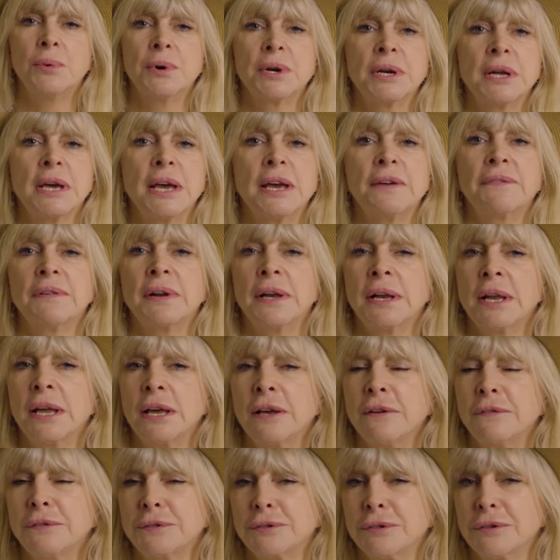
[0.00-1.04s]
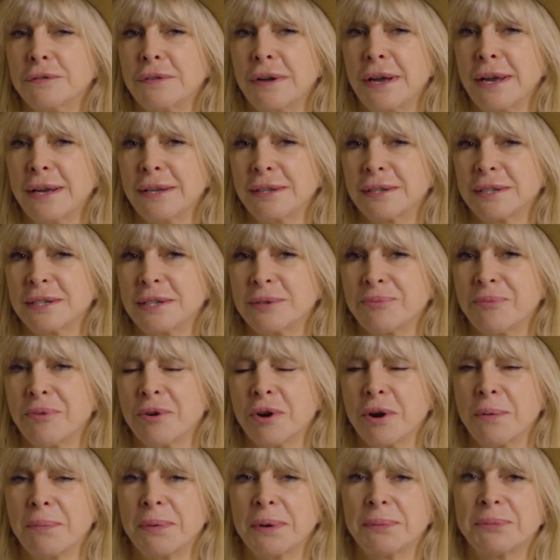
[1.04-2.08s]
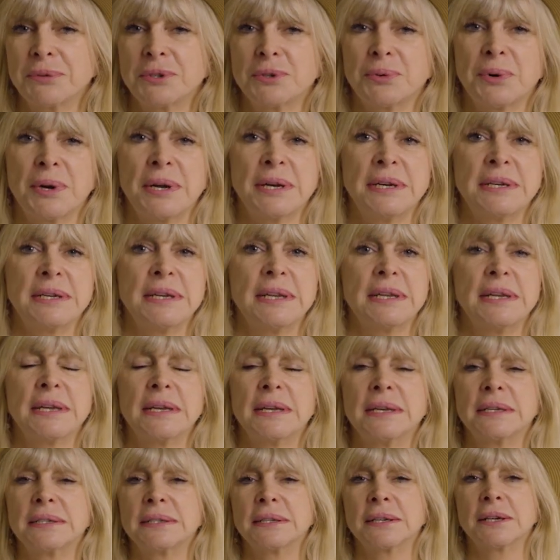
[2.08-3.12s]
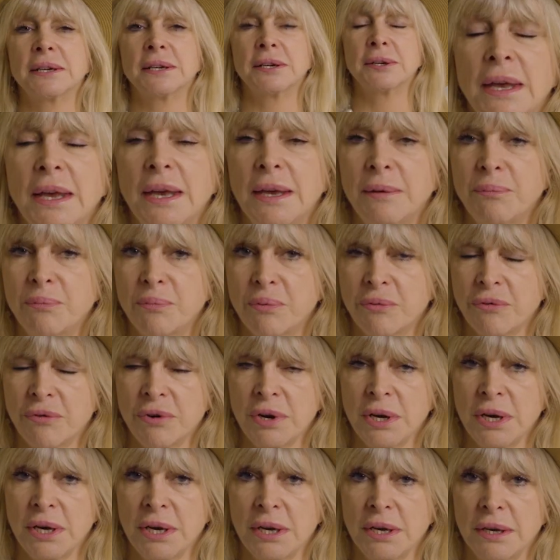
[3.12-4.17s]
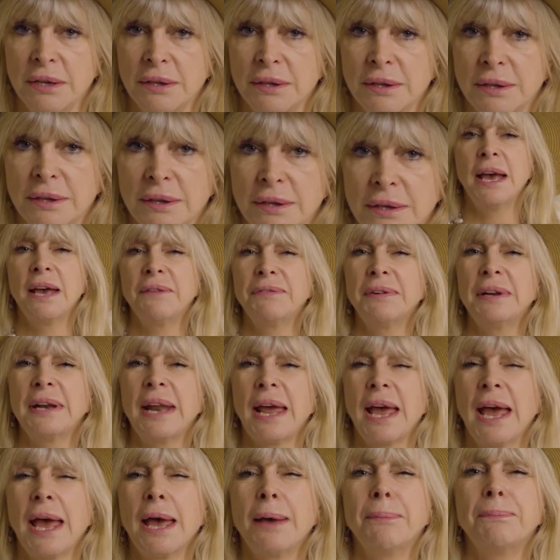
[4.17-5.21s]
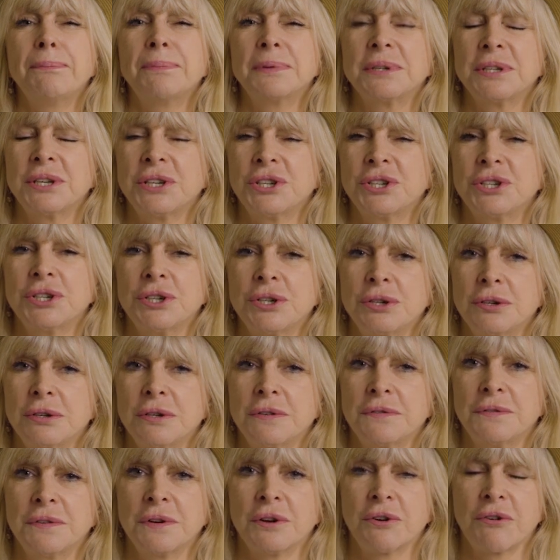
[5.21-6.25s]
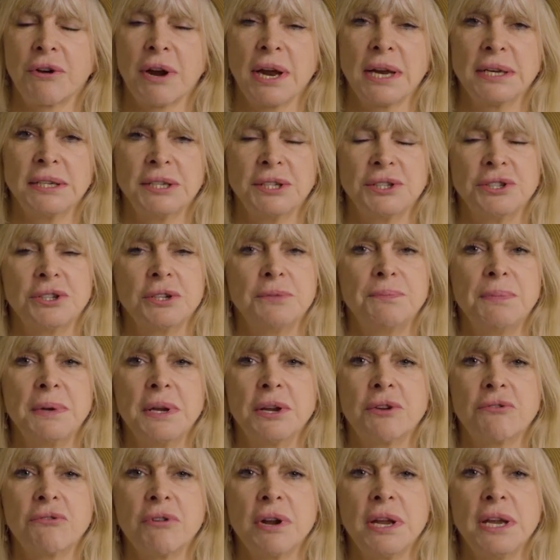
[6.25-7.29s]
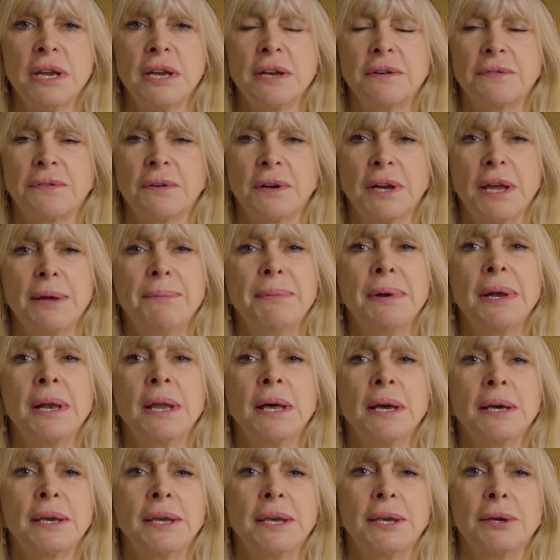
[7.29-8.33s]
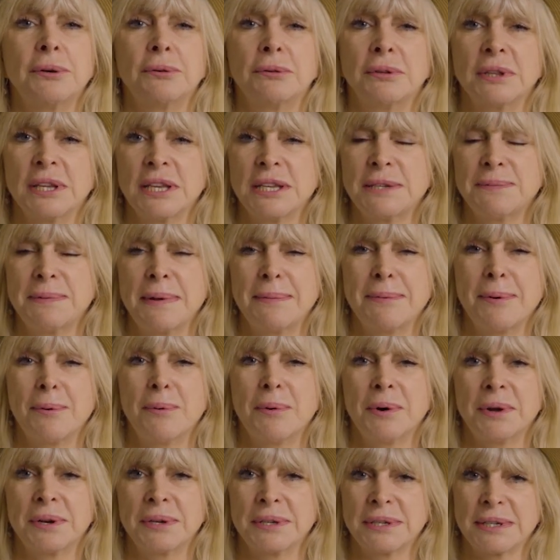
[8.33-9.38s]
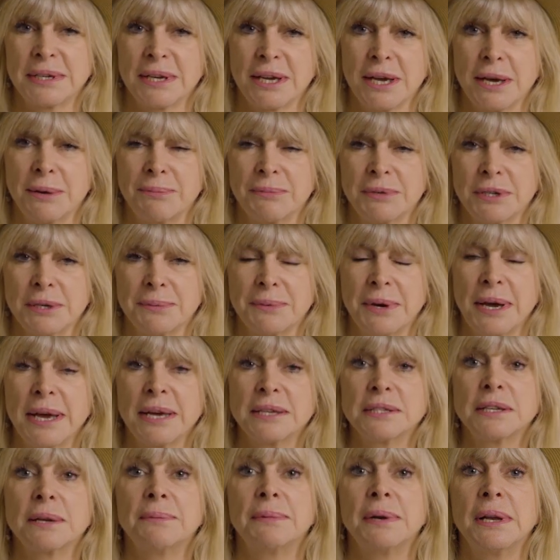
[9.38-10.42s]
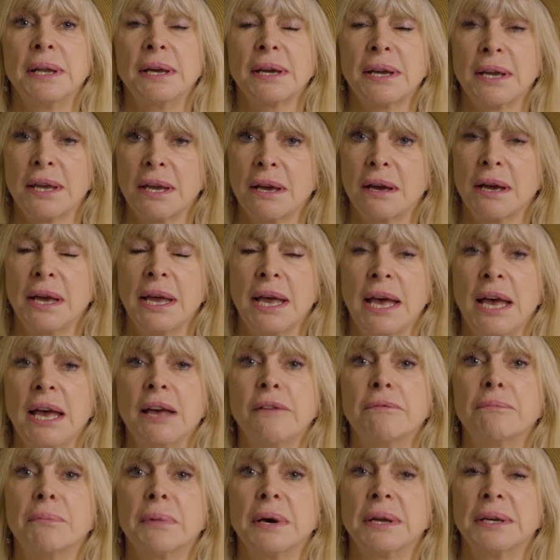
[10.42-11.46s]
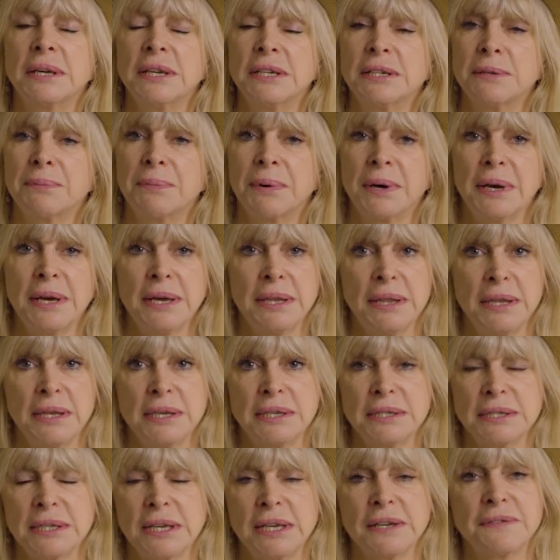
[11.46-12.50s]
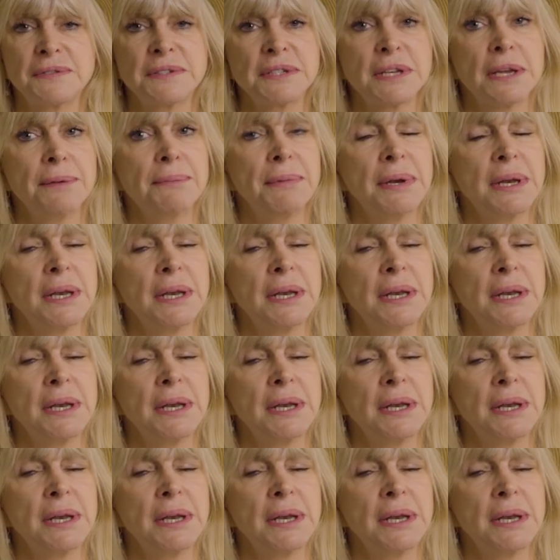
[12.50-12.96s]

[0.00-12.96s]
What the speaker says: Would I have loved to have had this problem 20 years ago? And breathe. Have an aptitude for gratitude. Be grateful. I'm lucky all these people want to come to my house. I'm lucky I have money to buy these gifts. I'm